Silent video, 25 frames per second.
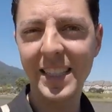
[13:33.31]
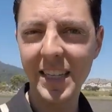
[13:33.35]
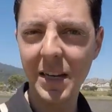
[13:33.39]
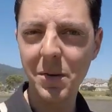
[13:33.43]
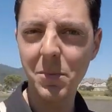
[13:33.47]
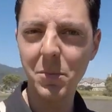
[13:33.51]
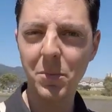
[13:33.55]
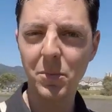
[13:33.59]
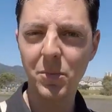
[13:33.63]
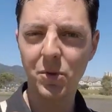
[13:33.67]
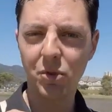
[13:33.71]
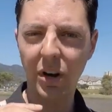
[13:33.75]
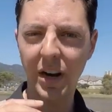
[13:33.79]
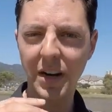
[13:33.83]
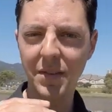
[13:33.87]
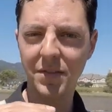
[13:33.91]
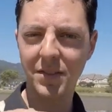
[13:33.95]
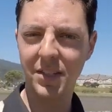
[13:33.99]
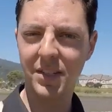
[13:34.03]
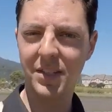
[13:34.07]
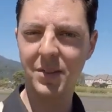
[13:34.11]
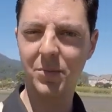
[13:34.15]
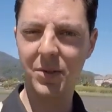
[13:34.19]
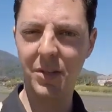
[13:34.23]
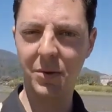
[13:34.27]
some drive
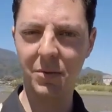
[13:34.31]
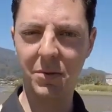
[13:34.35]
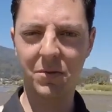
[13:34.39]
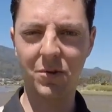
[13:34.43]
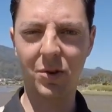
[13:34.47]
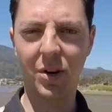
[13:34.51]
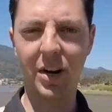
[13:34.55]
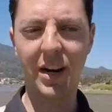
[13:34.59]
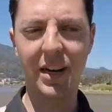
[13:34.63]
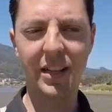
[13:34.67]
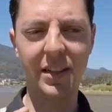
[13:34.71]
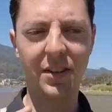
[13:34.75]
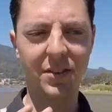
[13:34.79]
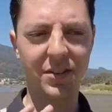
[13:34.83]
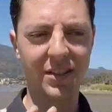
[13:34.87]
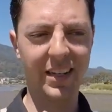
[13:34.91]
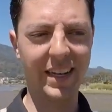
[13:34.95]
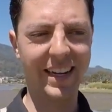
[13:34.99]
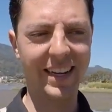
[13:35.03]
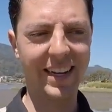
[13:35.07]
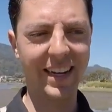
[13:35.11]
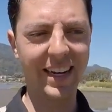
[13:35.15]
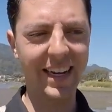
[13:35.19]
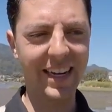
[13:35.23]
systems that we've tried, there's like